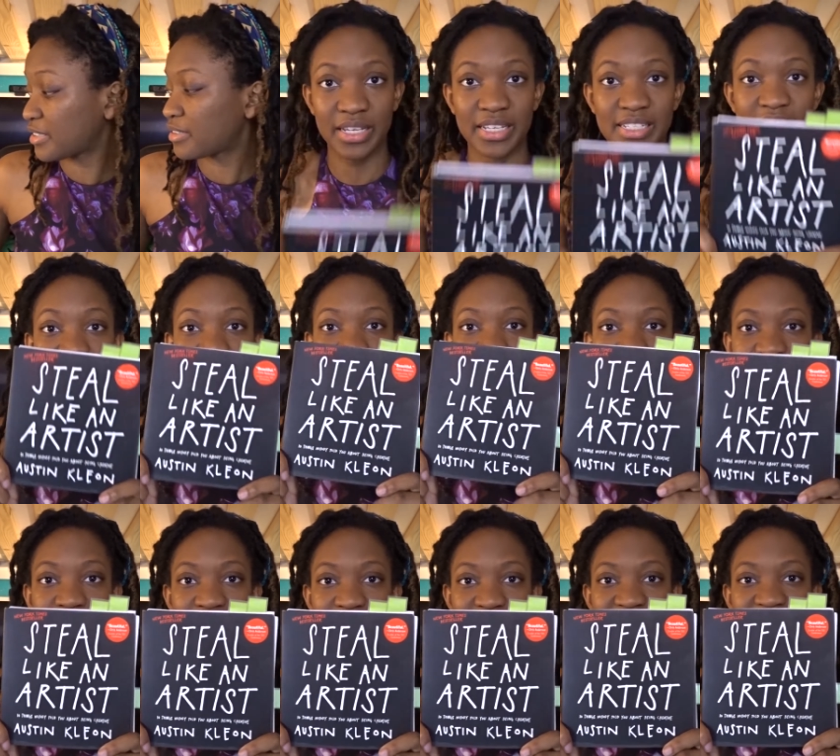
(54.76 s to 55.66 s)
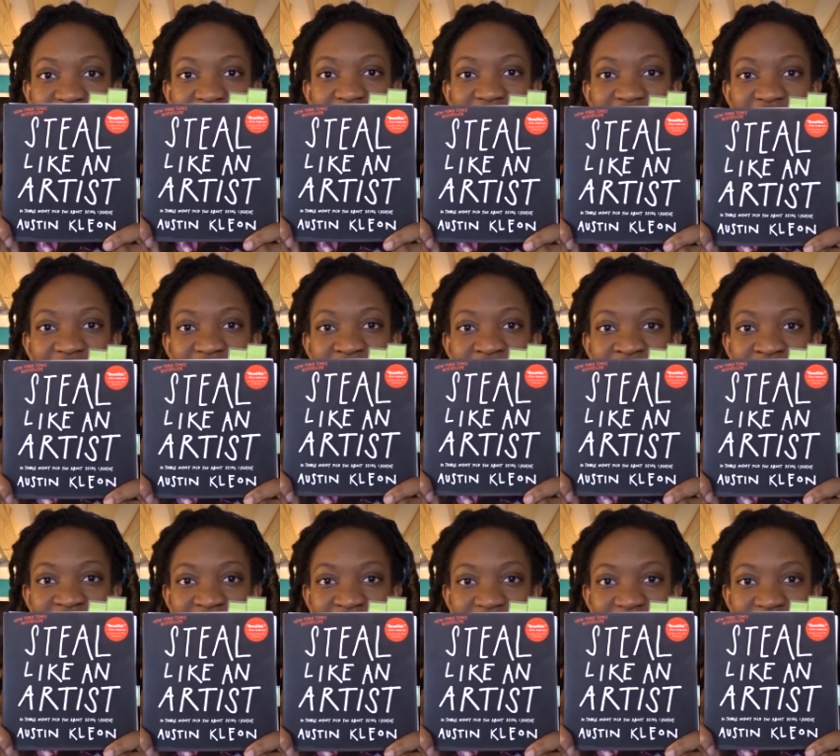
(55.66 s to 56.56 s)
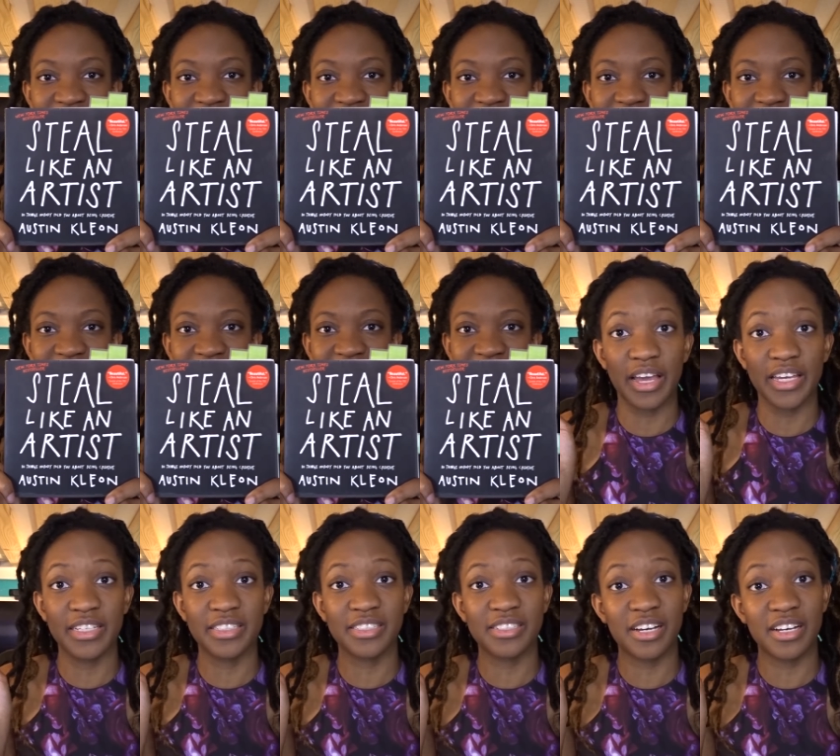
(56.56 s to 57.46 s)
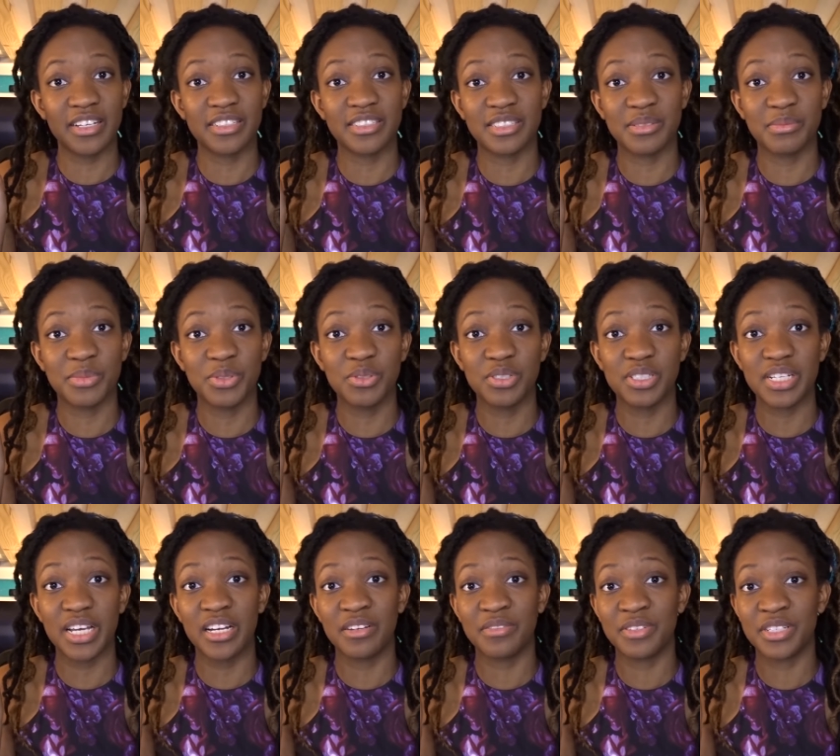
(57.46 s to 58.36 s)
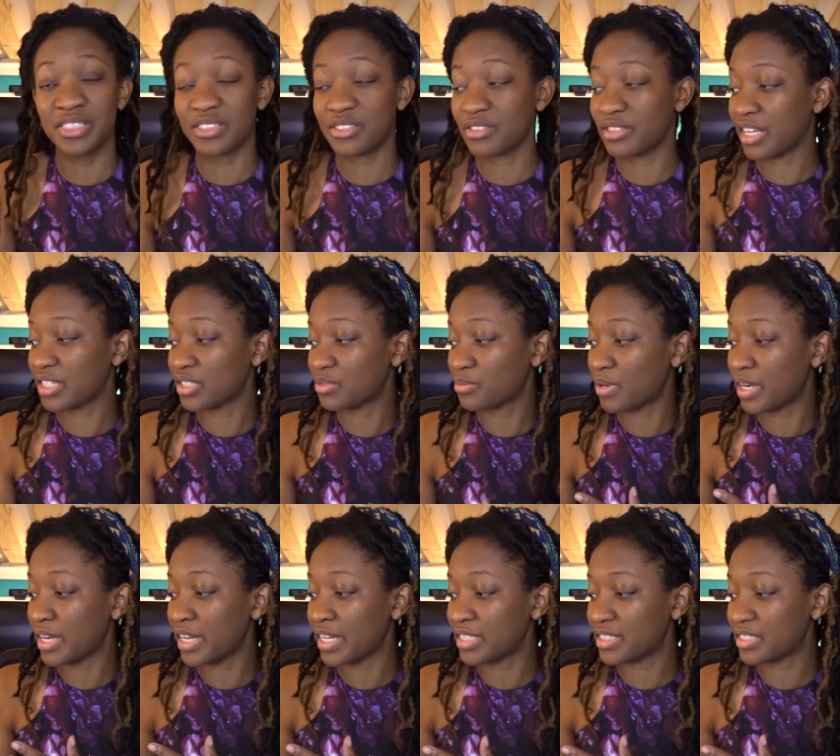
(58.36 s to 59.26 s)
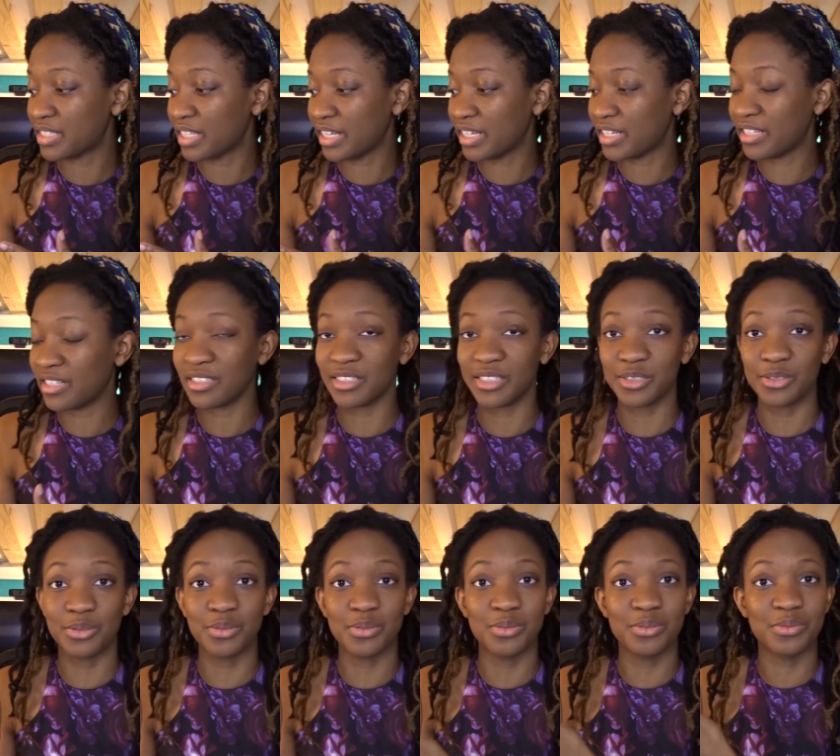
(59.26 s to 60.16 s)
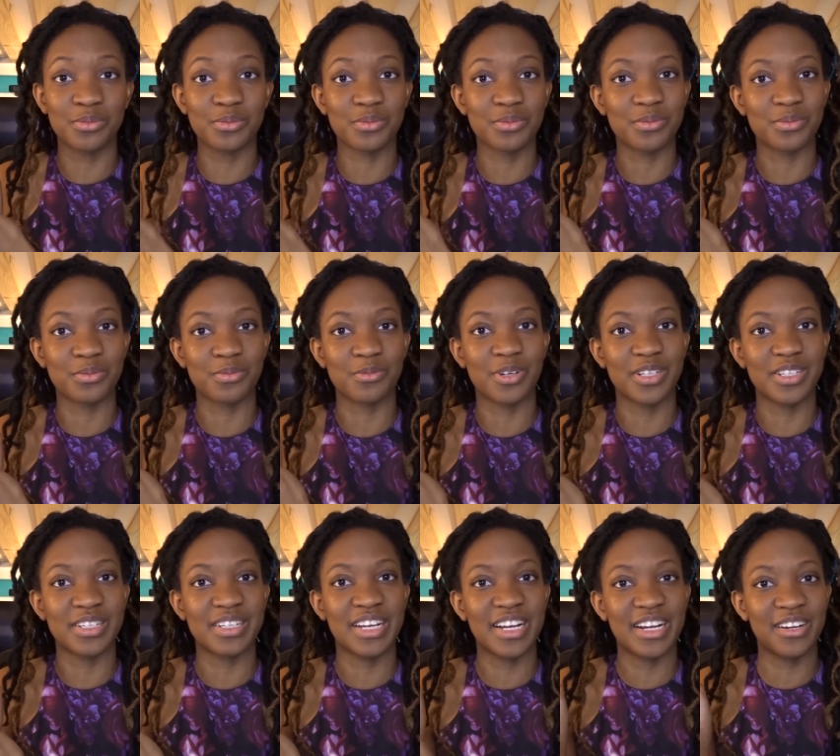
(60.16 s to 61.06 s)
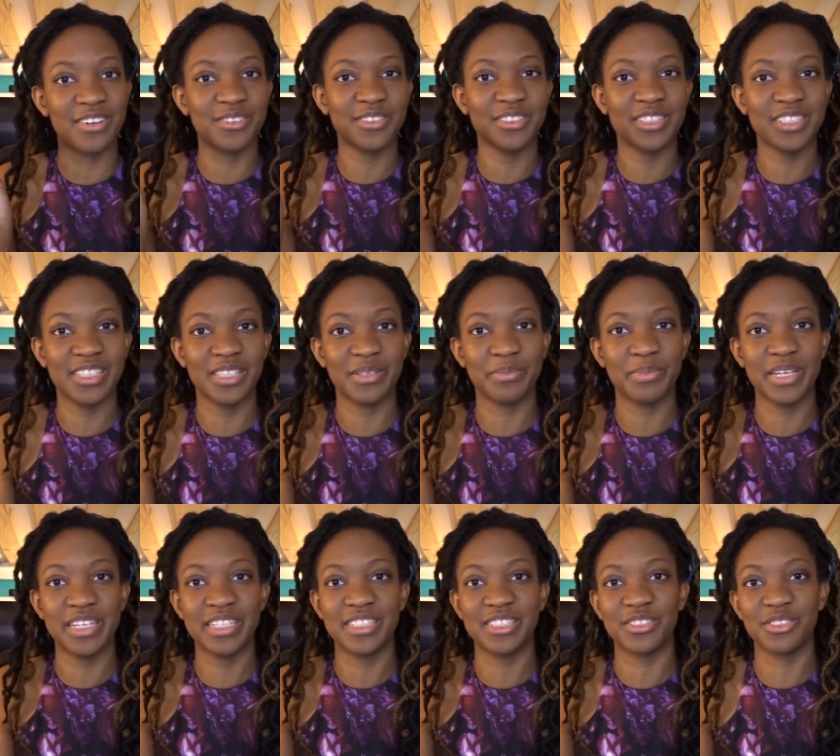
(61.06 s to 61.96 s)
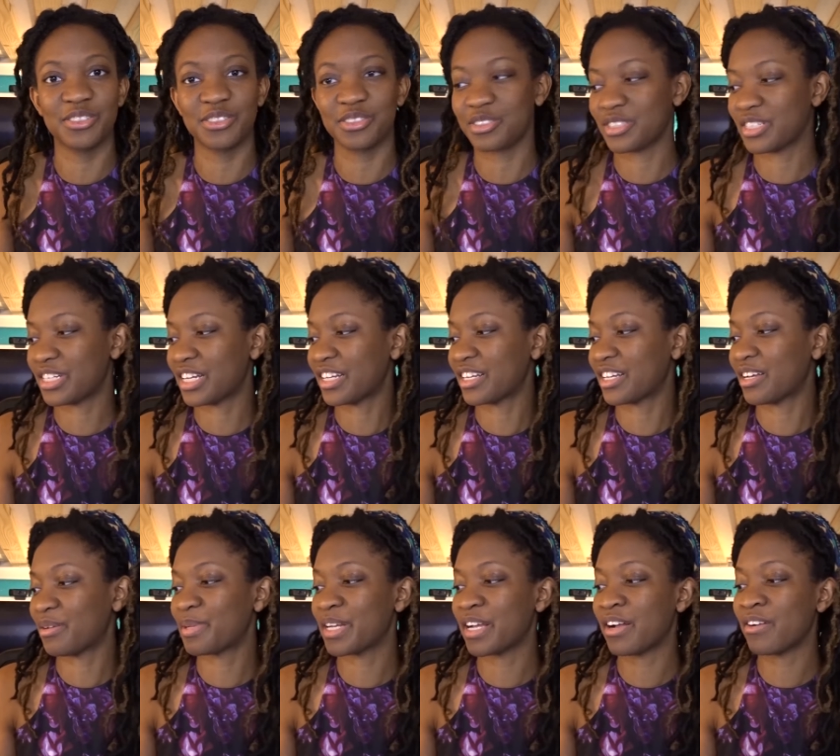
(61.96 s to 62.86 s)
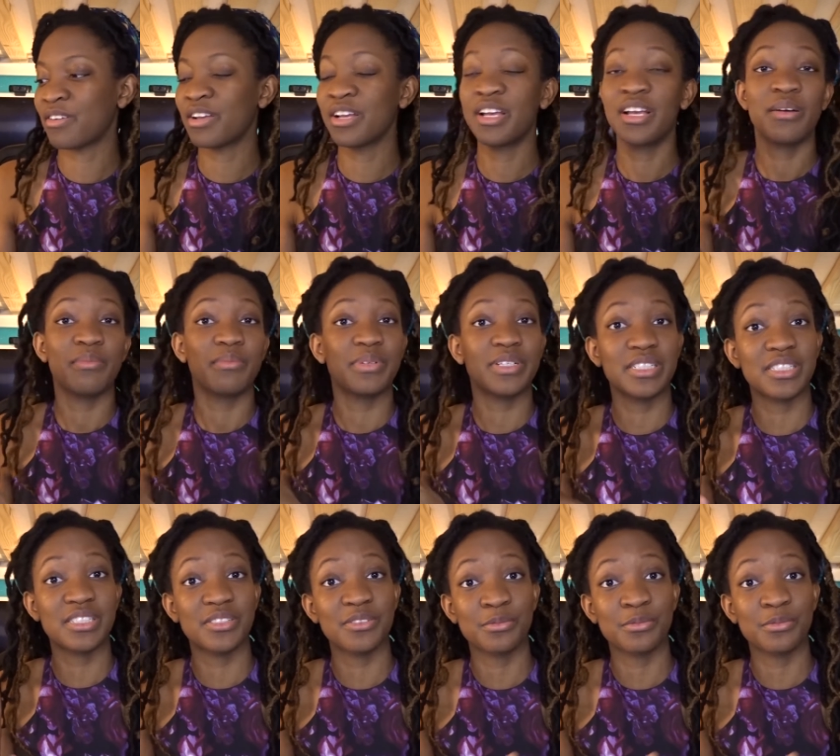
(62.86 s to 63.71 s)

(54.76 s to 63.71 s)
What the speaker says: is called Steal Like an Artist. It's gotten some use out of it, so that's why it's like a little rundown and the pages are kind of coming out, but it's a